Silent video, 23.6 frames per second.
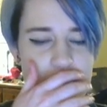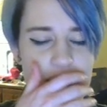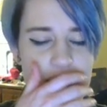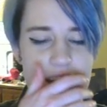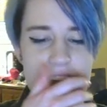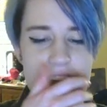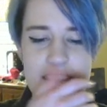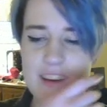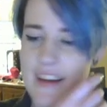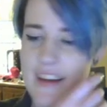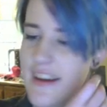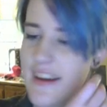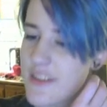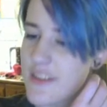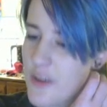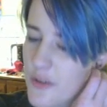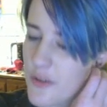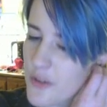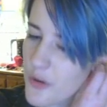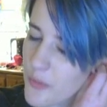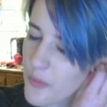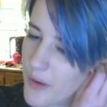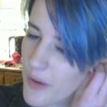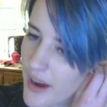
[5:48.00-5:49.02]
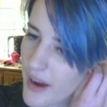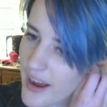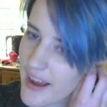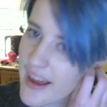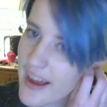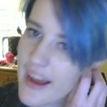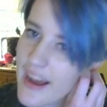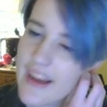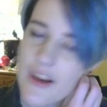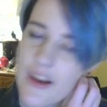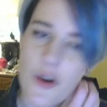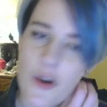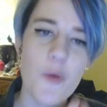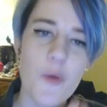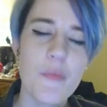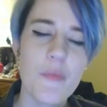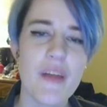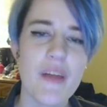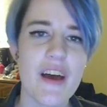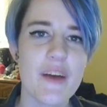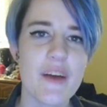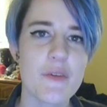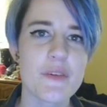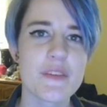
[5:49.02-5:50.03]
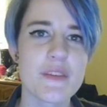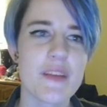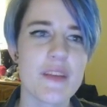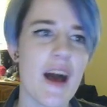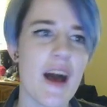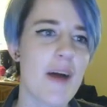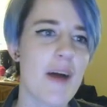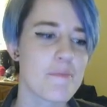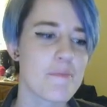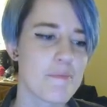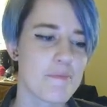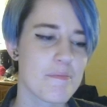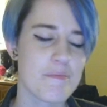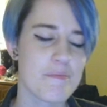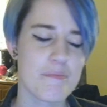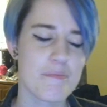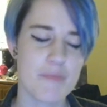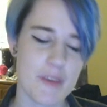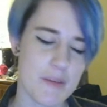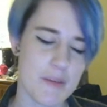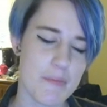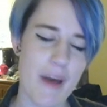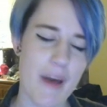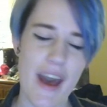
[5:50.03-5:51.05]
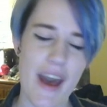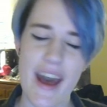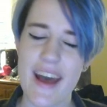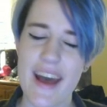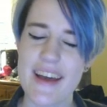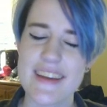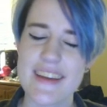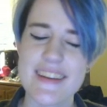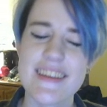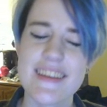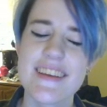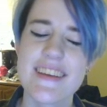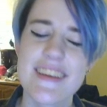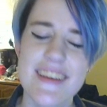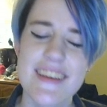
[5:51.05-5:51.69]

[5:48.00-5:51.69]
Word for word: I don't know why. I hope that it would not be bad.